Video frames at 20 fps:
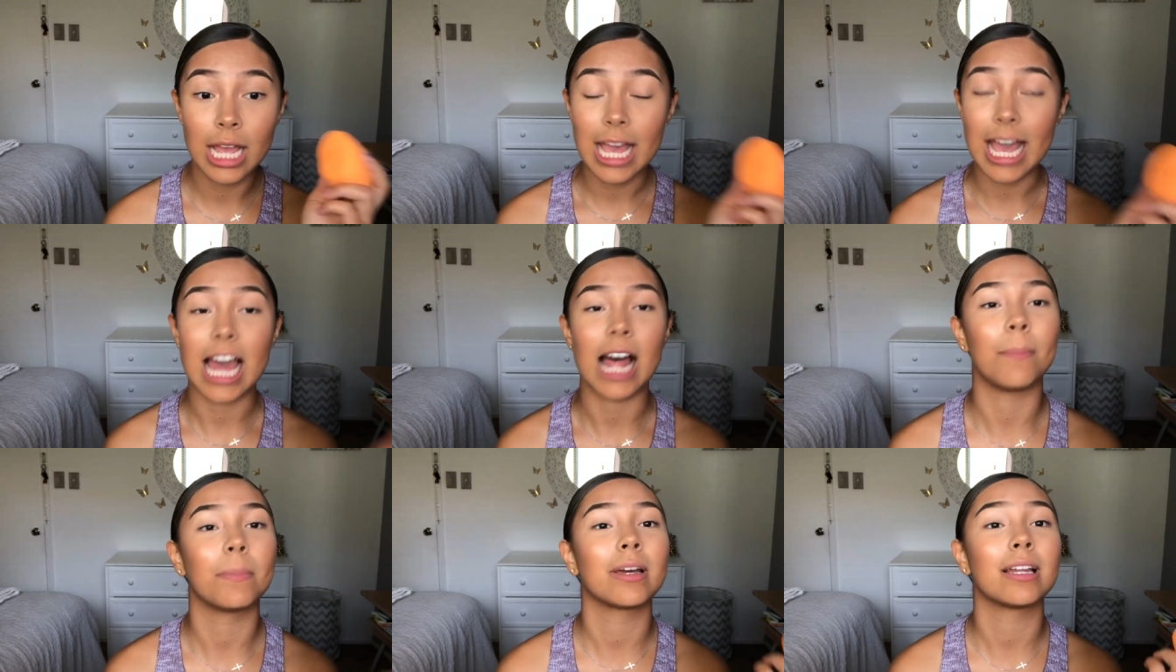
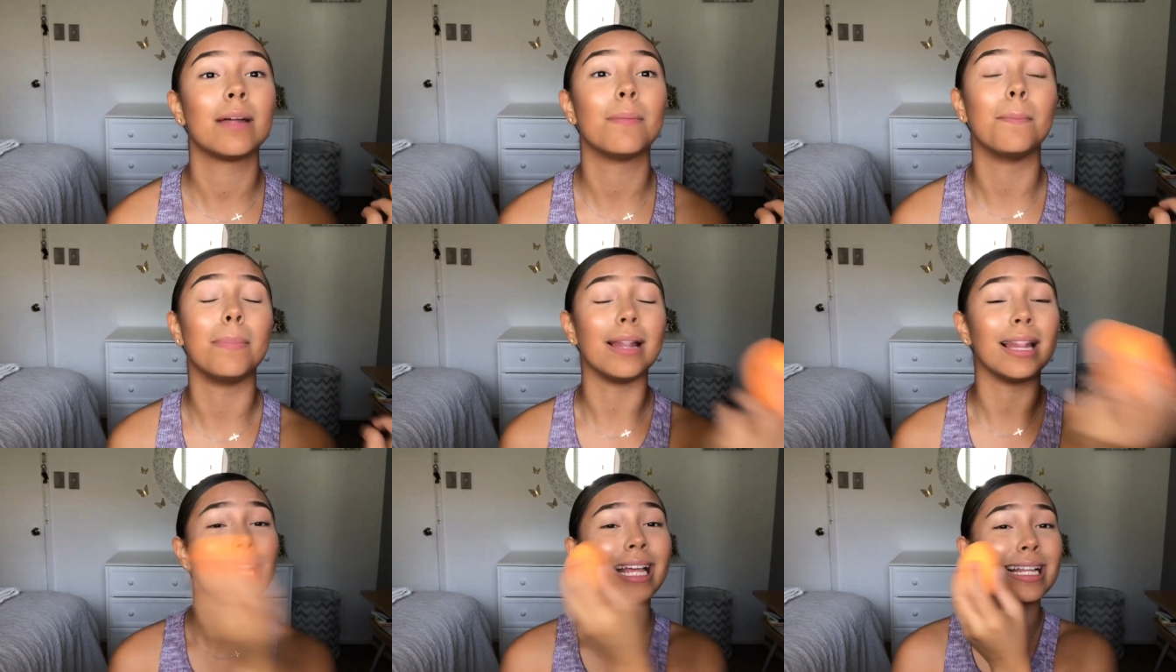and I'm gonna
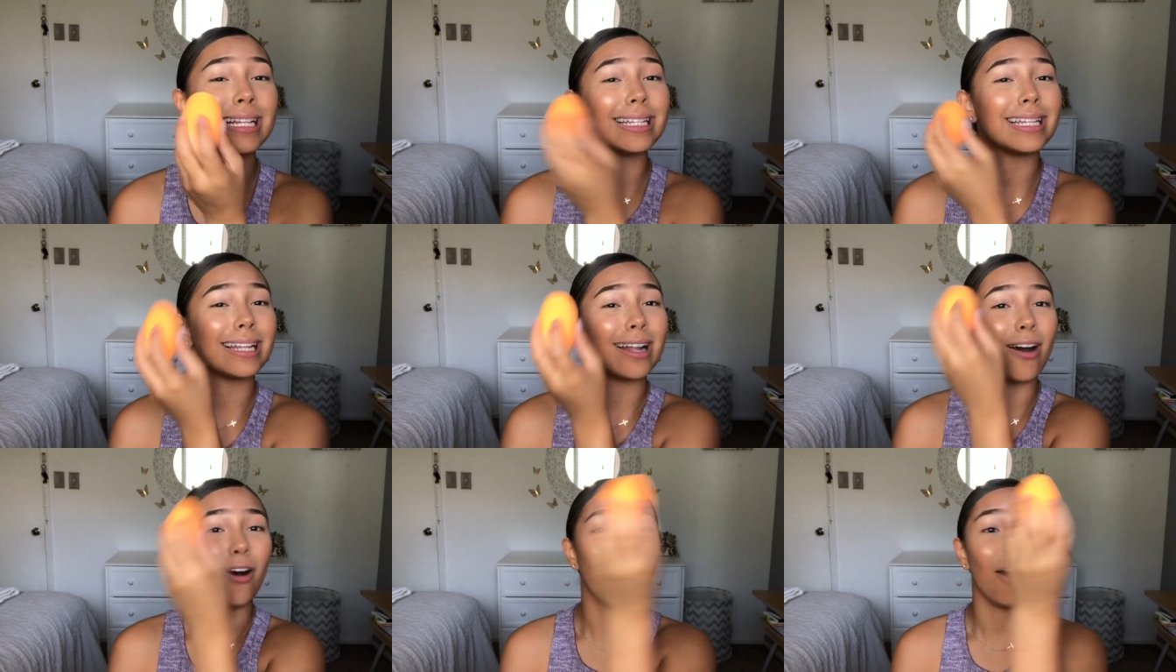blend
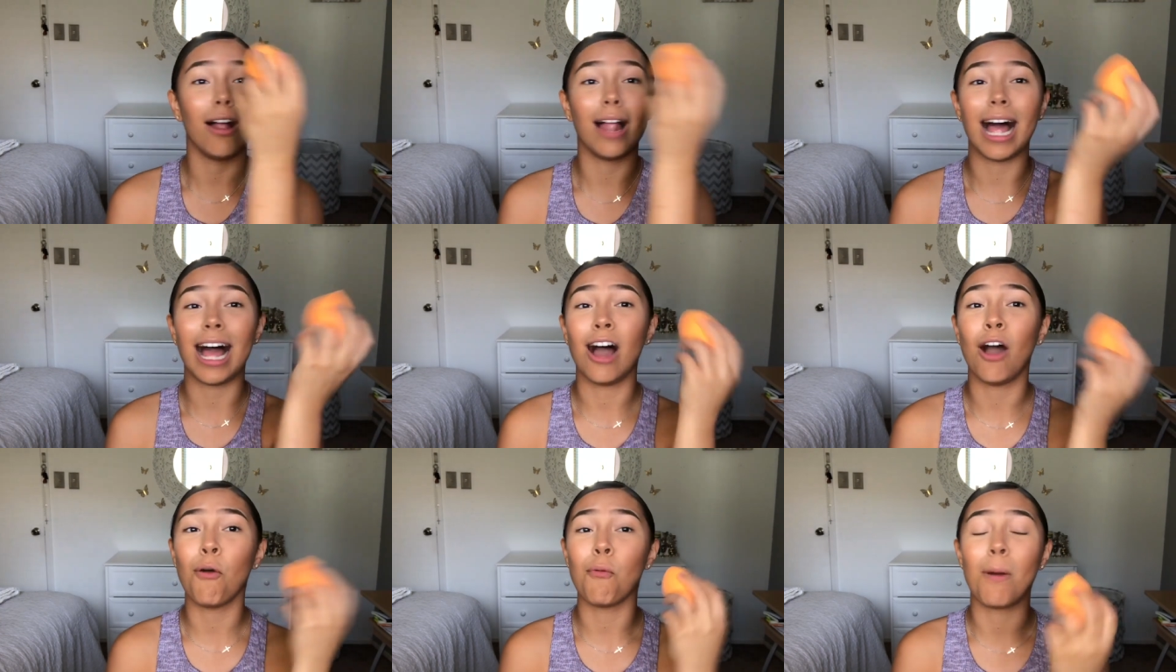it all
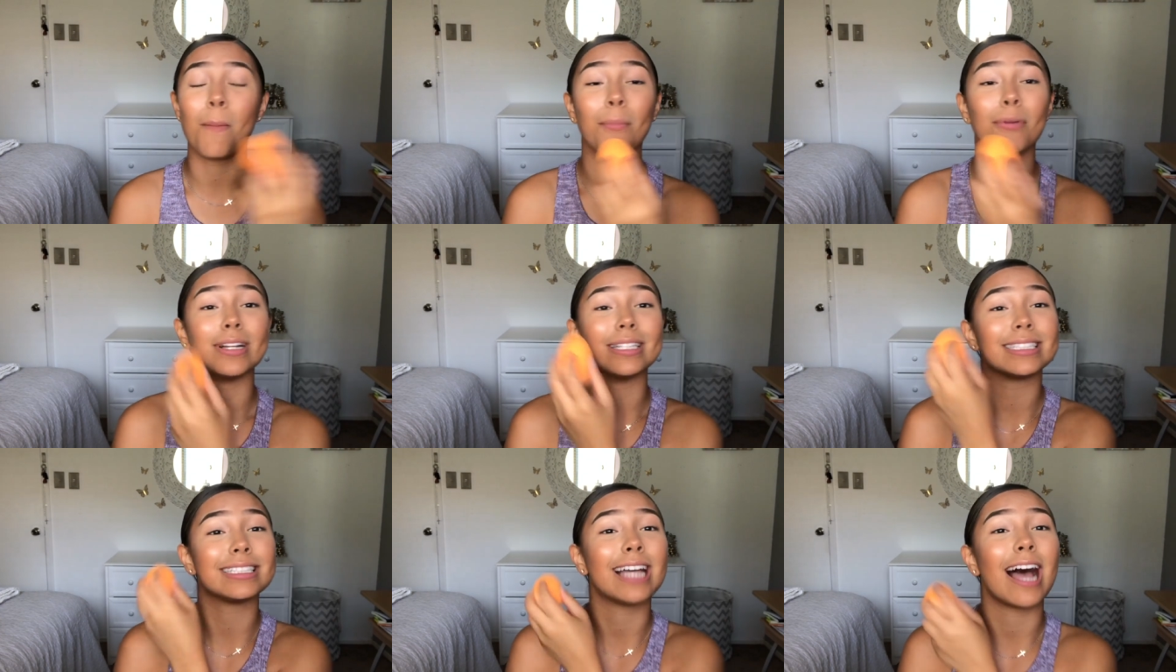out one
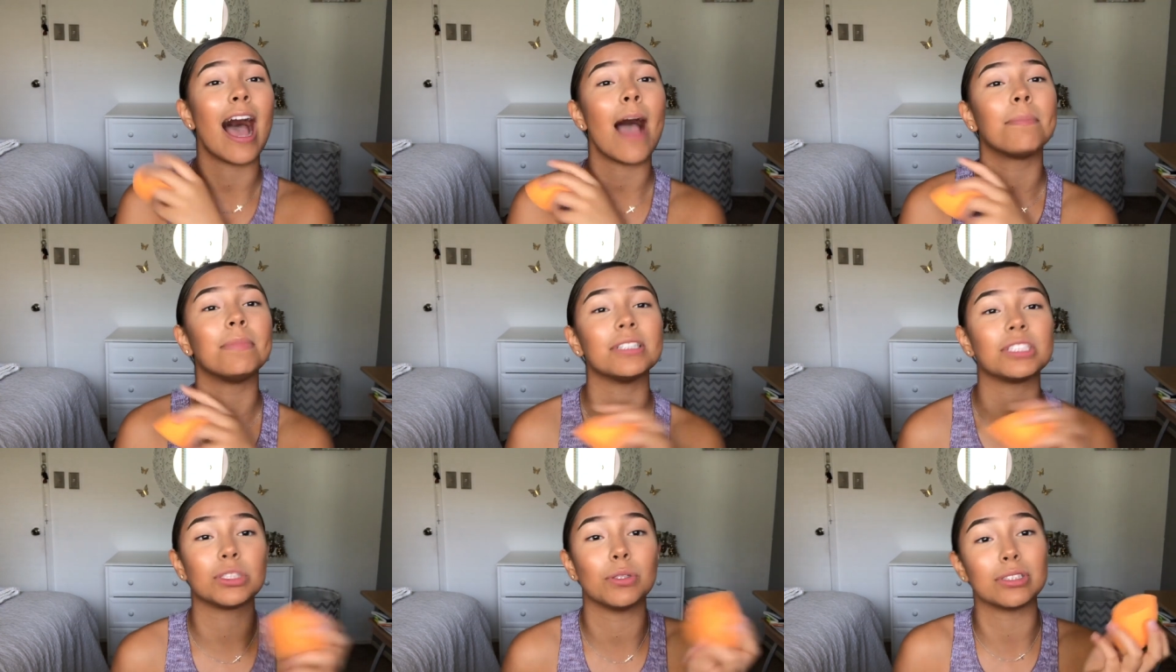more
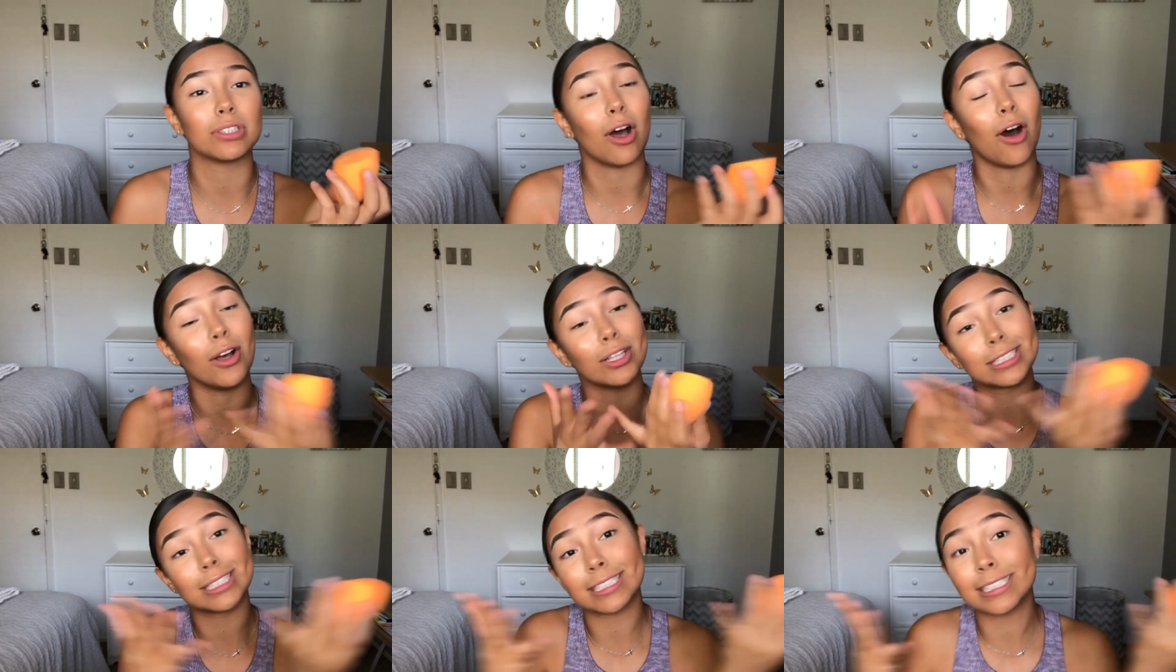time just so it's
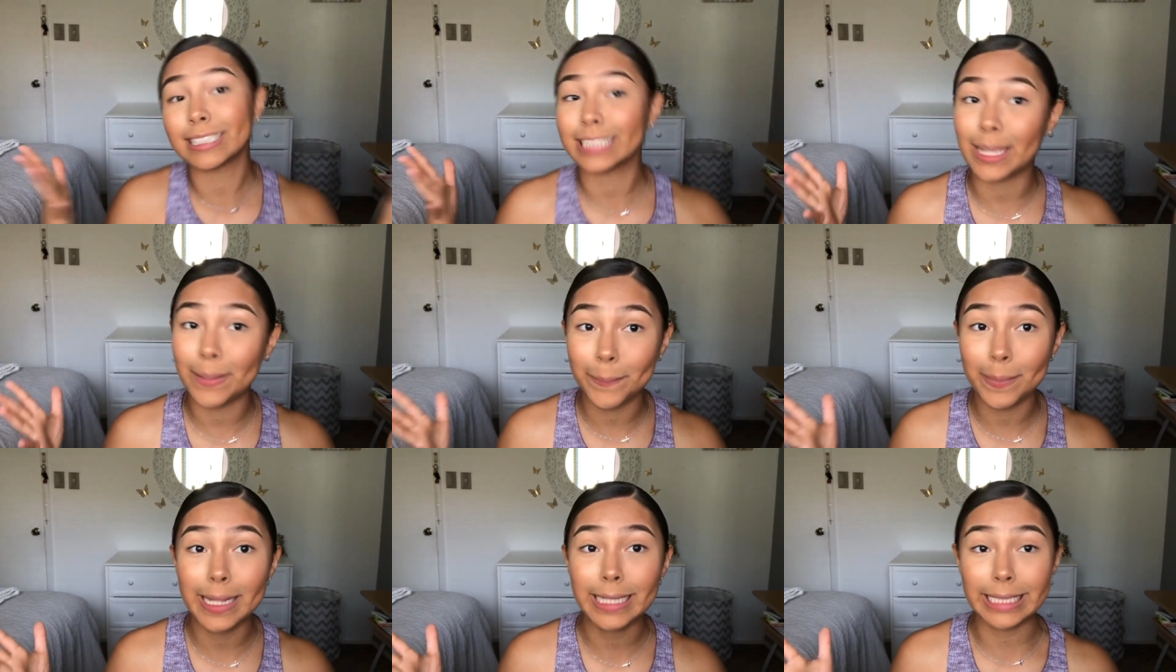all
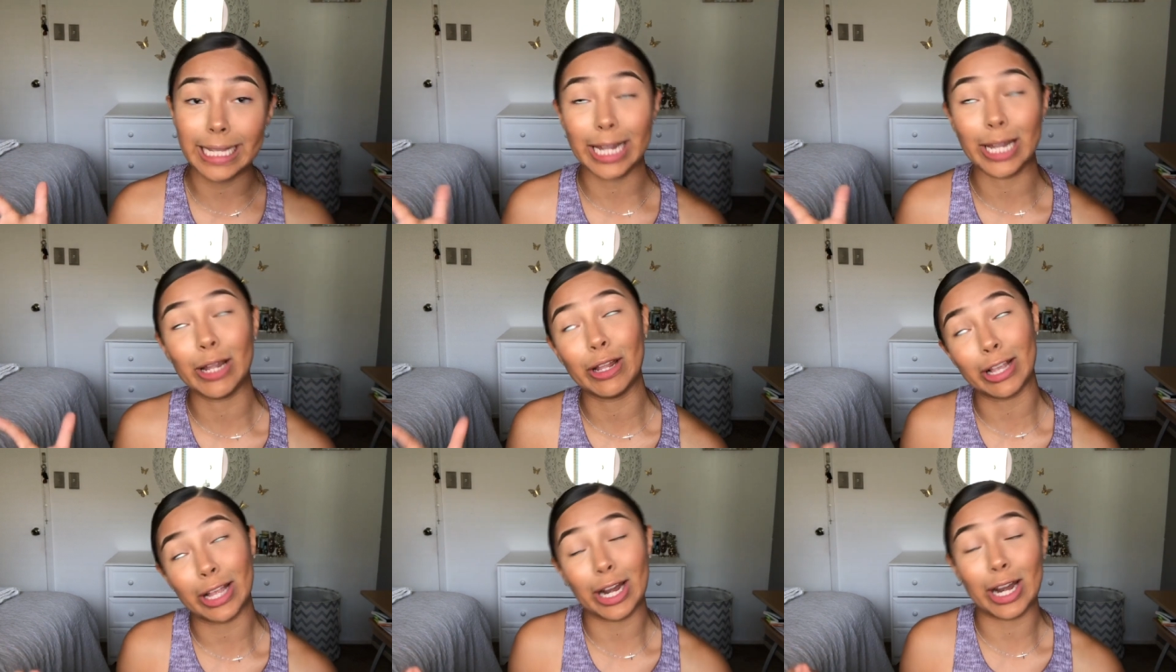seamless
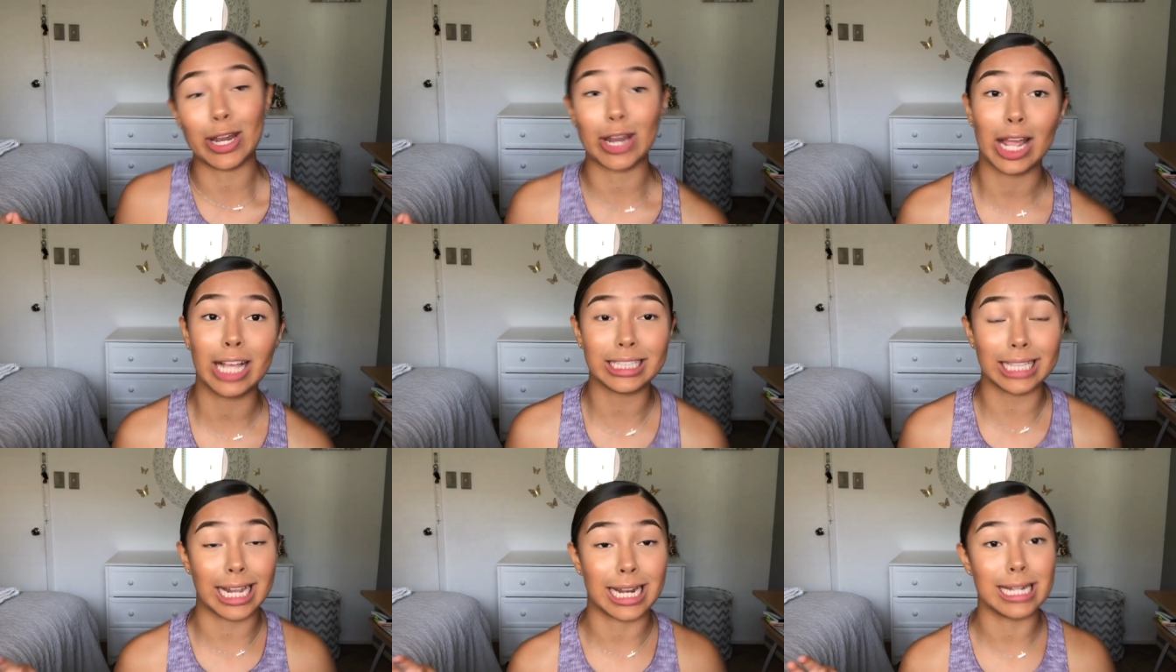and looking
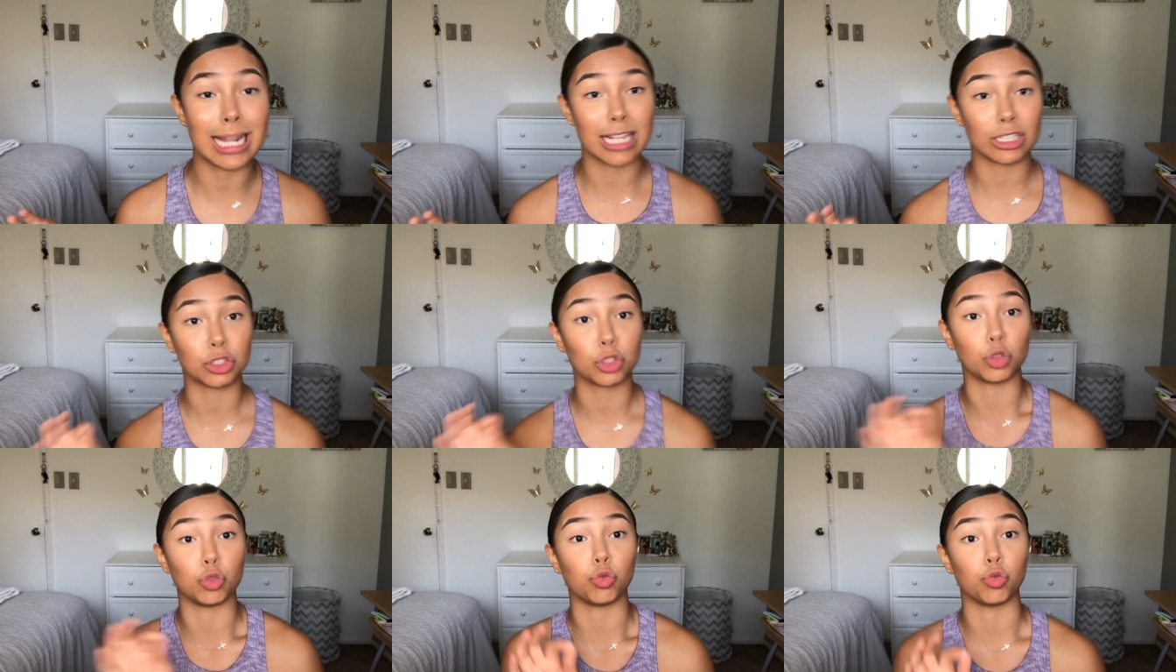nice and
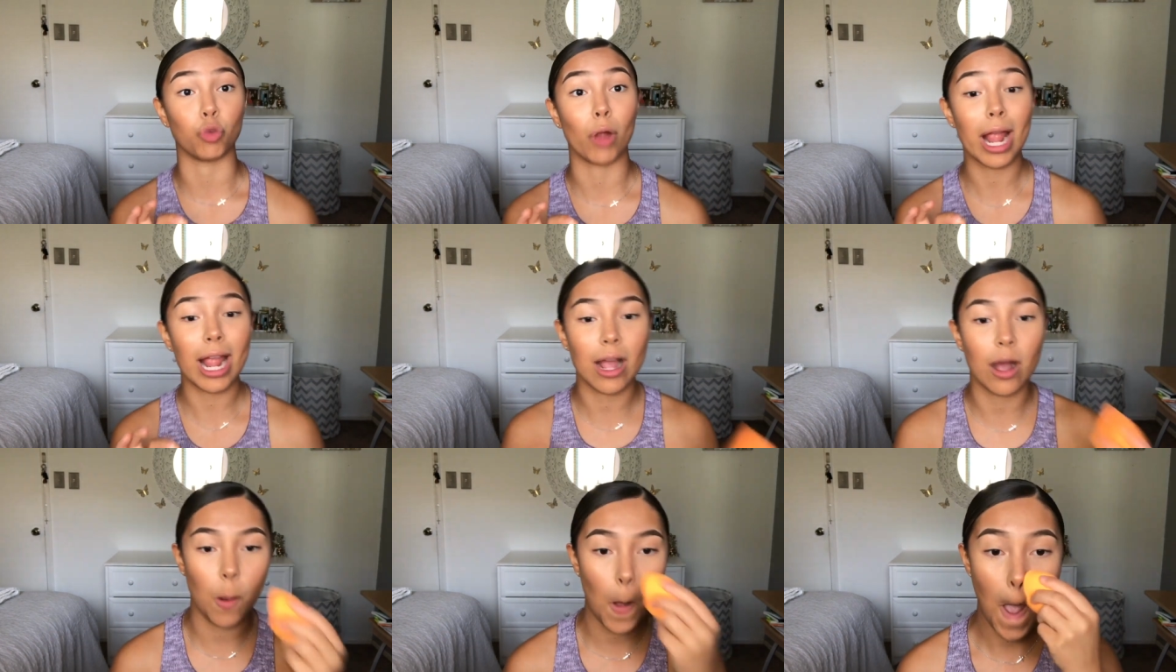
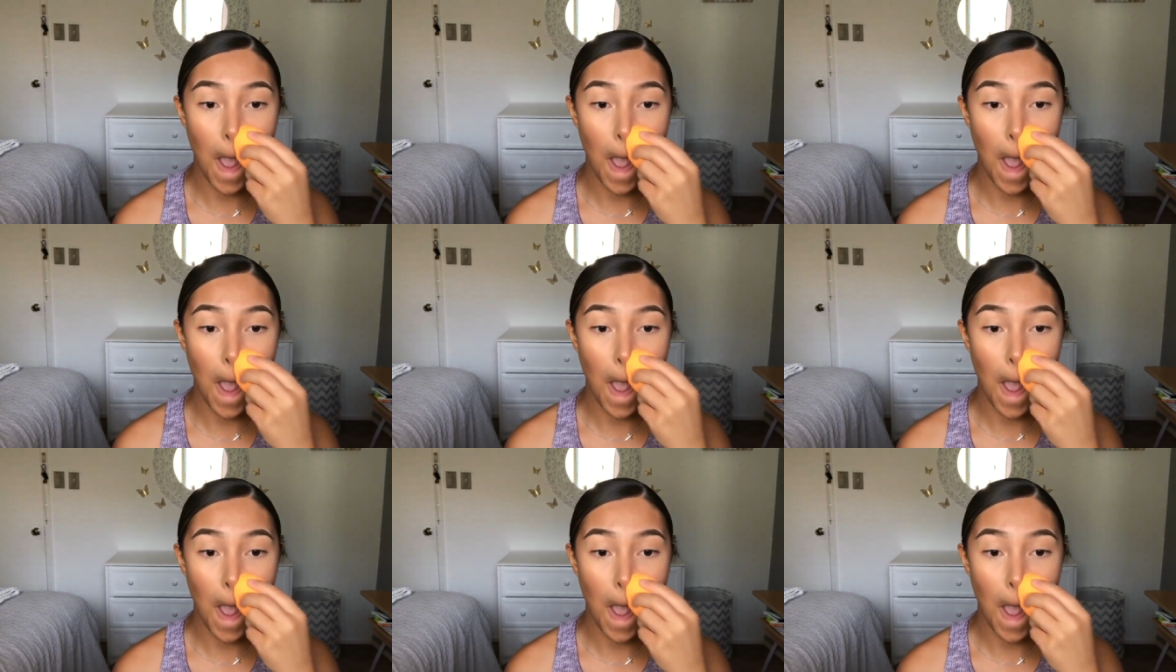natural.